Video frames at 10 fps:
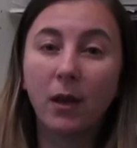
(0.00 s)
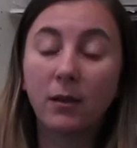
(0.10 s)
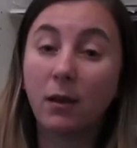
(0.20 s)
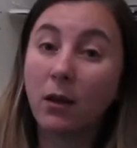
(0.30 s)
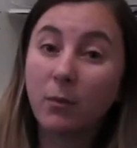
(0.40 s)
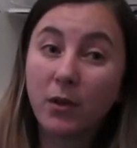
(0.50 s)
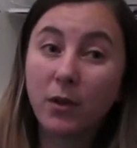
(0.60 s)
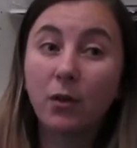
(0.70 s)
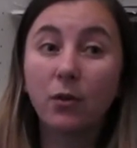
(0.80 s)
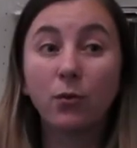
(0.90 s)
asylum
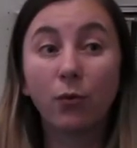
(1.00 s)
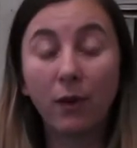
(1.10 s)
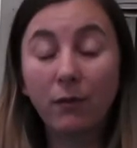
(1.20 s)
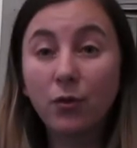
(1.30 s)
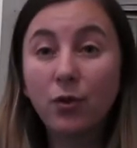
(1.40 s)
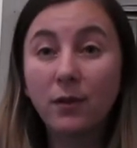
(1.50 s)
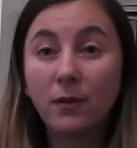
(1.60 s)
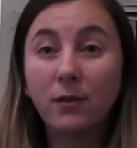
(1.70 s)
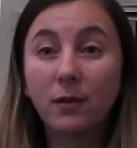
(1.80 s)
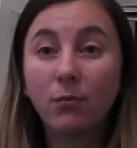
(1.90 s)
seekers or refugees
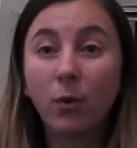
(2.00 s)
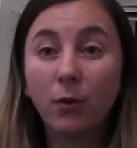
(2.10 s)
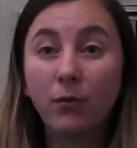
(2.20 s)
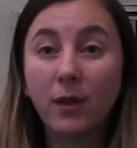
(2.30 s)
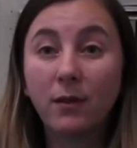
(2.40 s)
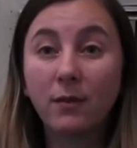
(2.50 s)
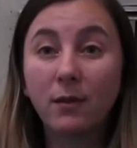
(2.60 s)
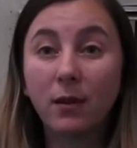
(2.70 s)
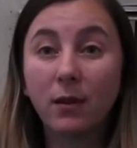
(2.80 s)
is one of these